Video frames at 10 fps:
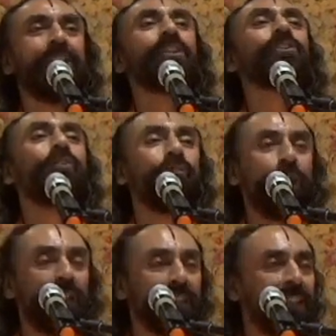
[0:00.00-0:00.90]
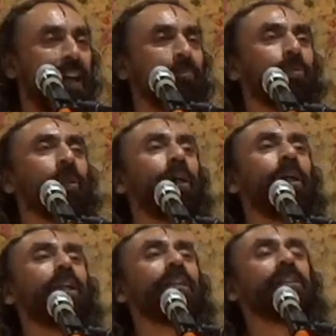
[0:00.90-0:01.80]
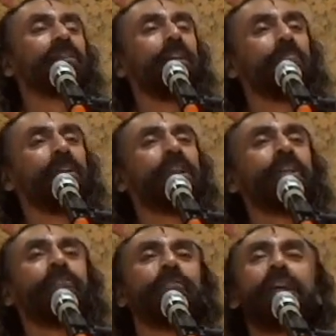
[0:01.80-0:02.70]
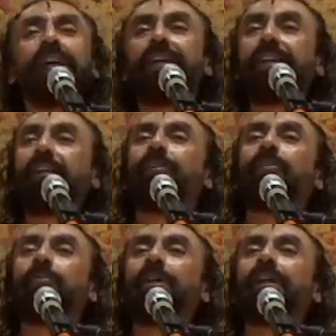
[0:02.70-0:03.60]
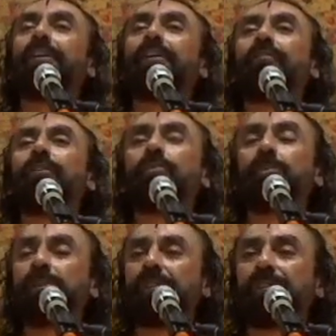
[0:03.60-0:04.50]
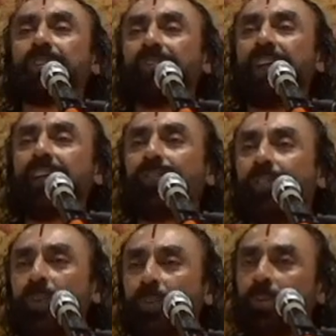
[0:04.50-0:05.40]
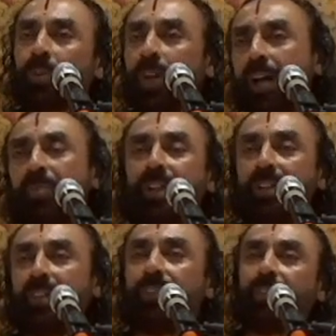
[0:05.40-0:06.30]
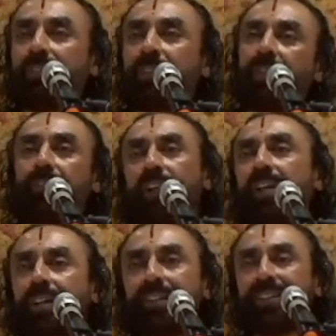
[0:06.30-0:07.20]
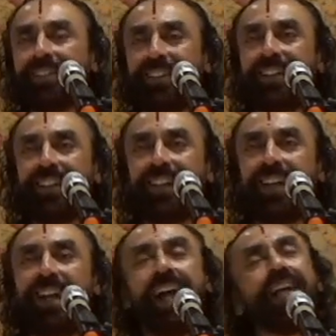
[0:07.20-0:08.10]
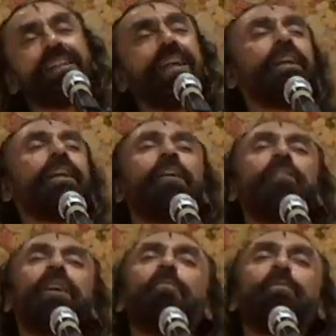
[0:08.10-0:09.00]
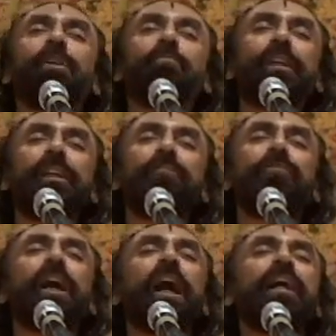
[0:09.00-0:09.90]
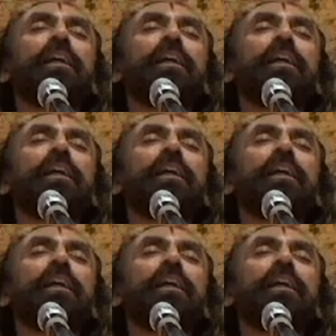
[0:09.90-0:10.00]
So for example, somebody failed in 2 interviews, went for 2 job interviews and failed. And then developed the belief, I